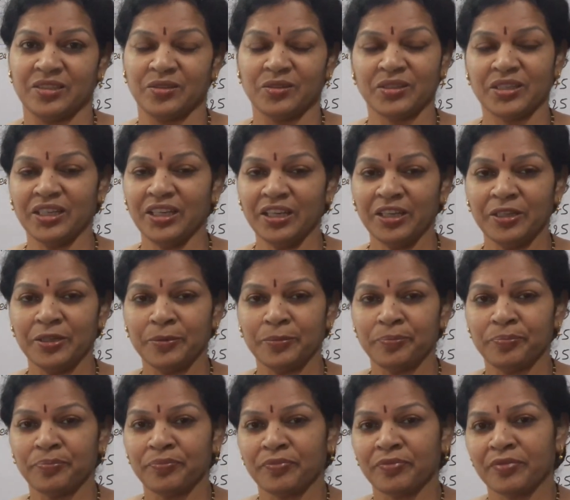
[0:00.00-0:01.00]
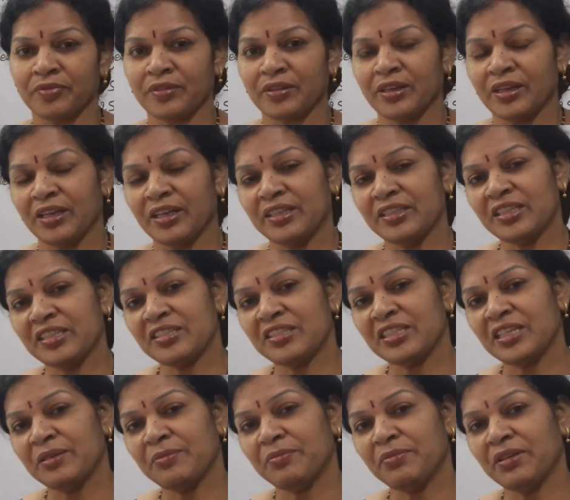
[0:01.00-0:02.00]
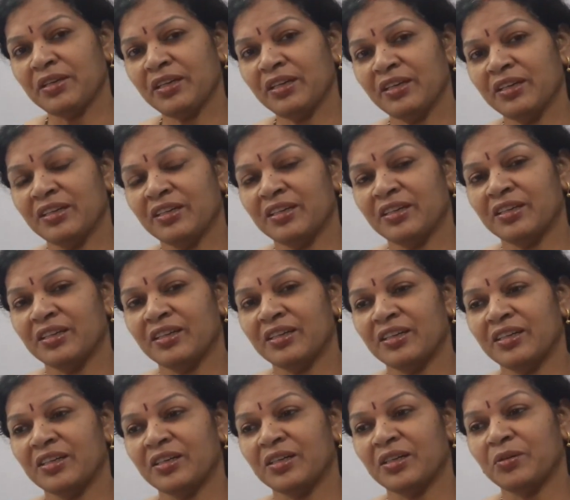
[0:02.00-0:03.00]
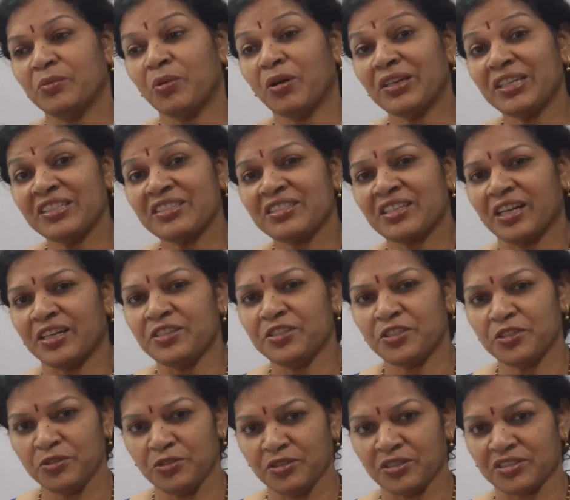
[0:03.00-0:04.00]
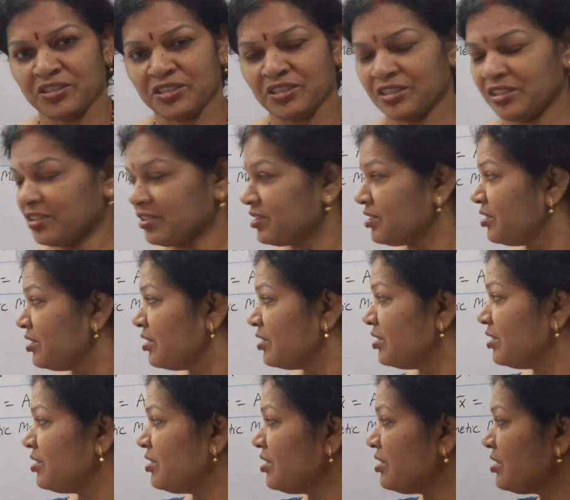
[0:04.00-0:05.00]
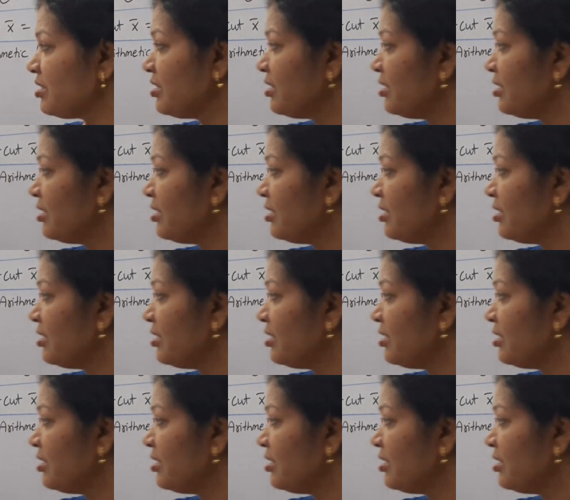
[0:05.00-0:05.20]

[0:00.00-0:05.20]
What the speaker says: Okay. In the same way, what is continuous series? This is